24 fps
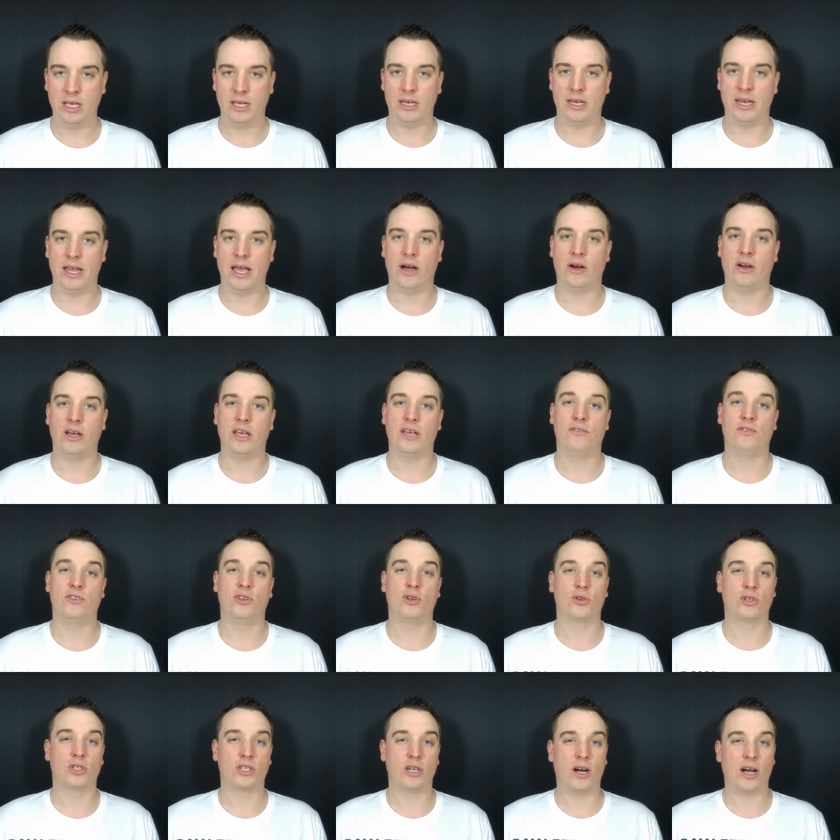Now, if
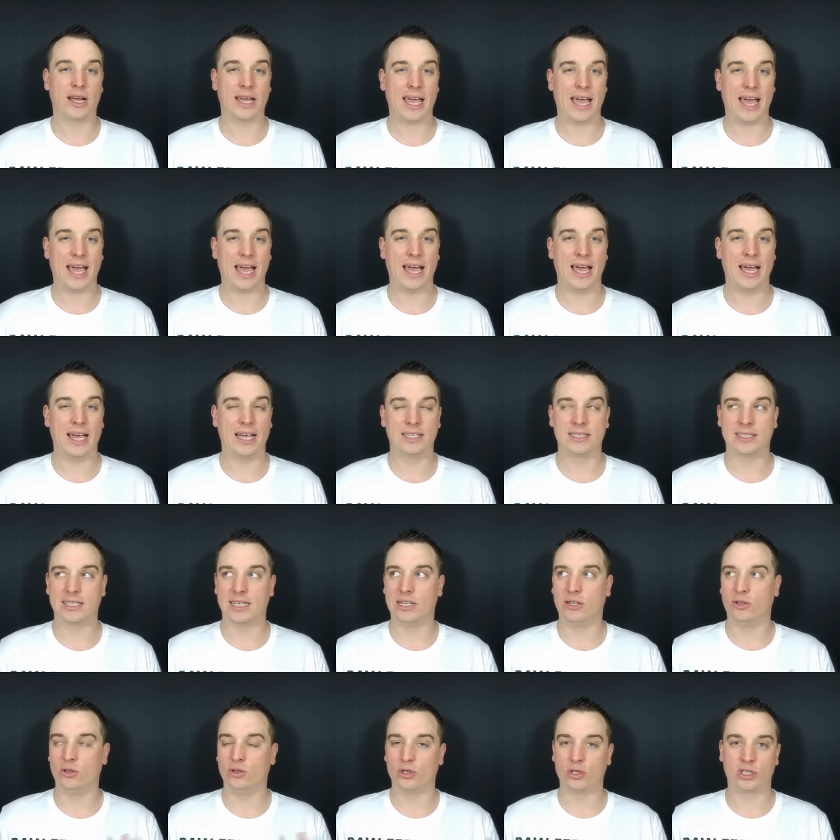your dog has an
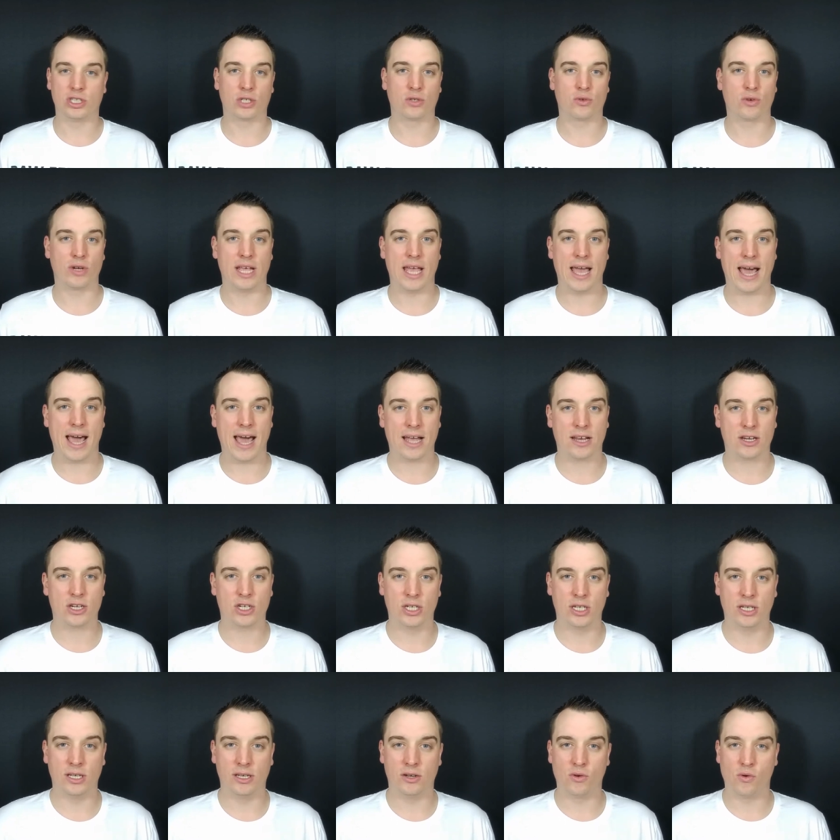allergic
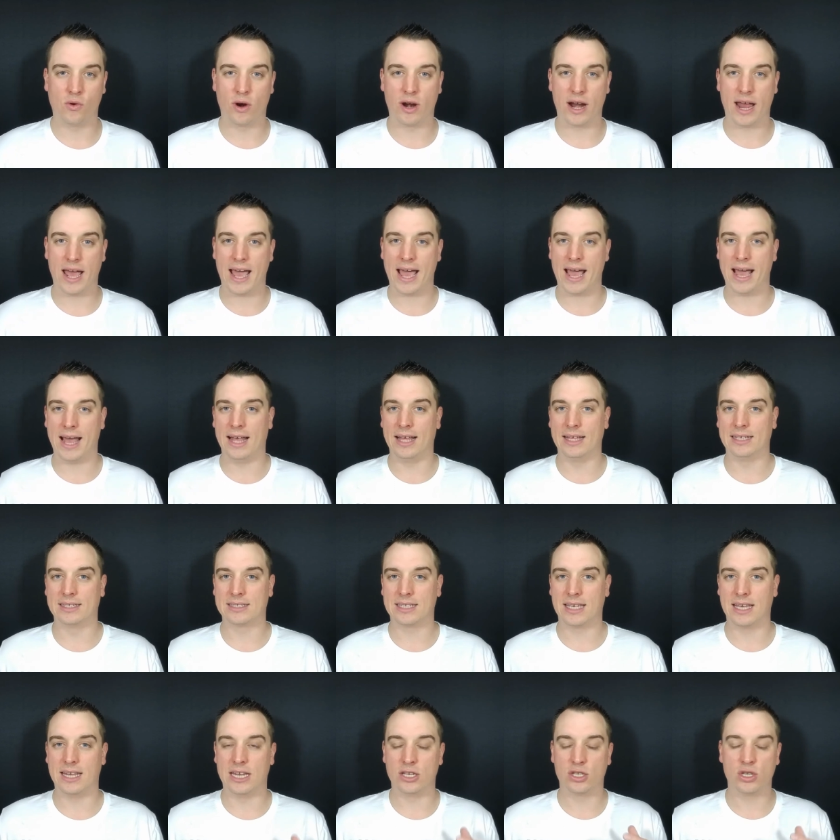reaction or
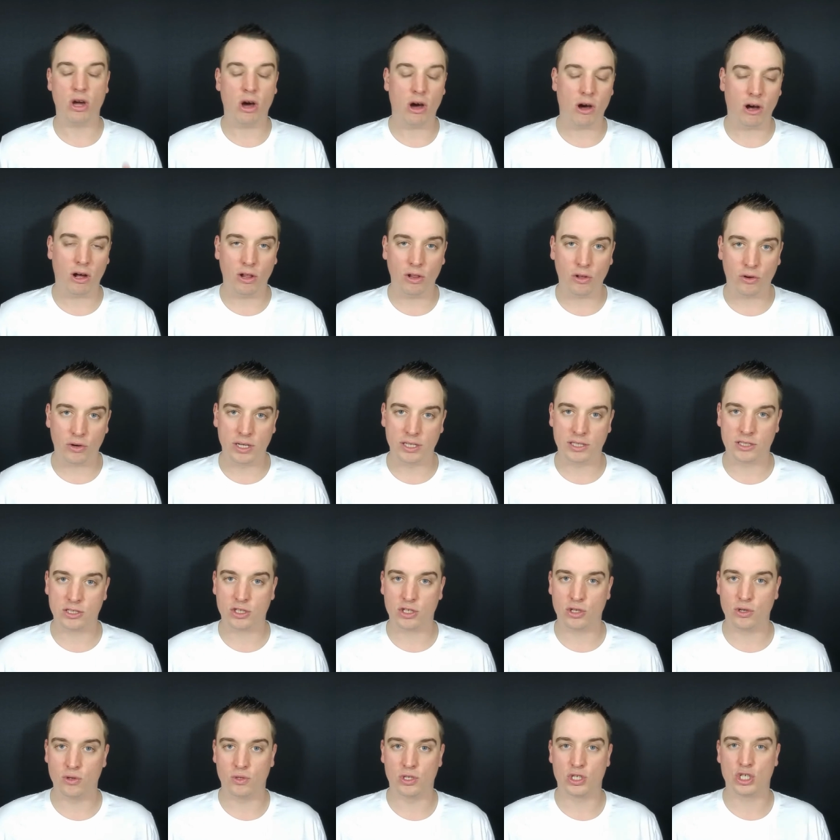has an intolerance
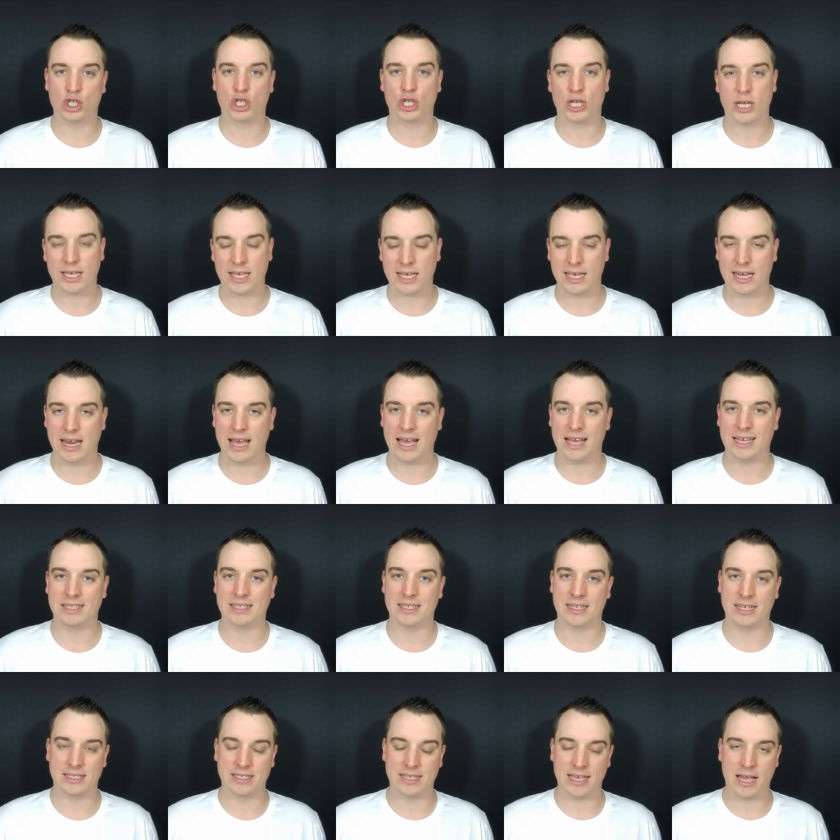to chicken, as
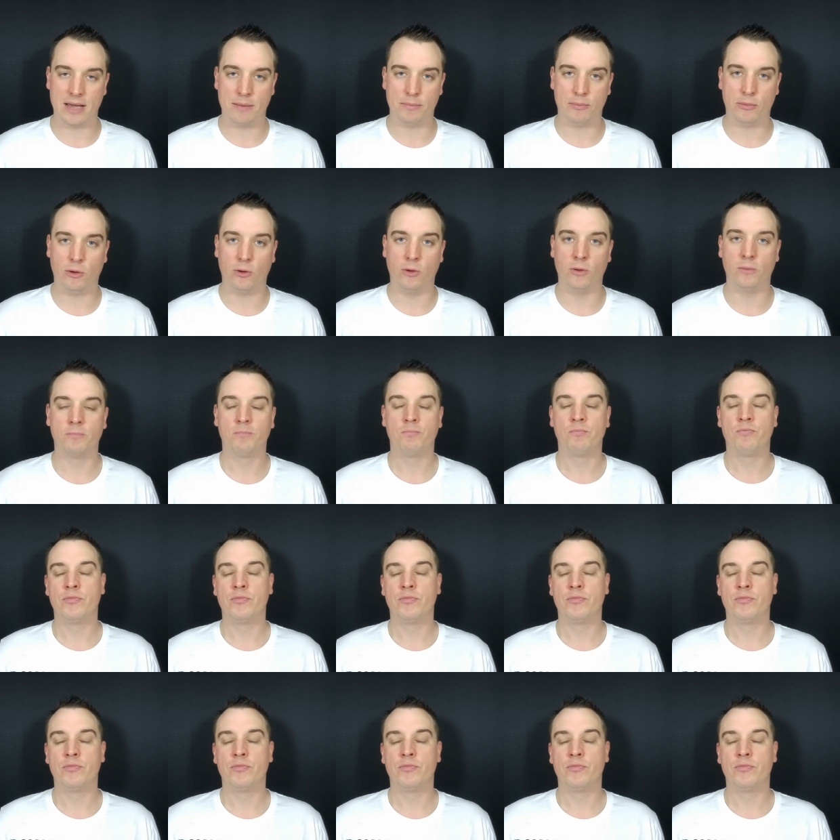an example,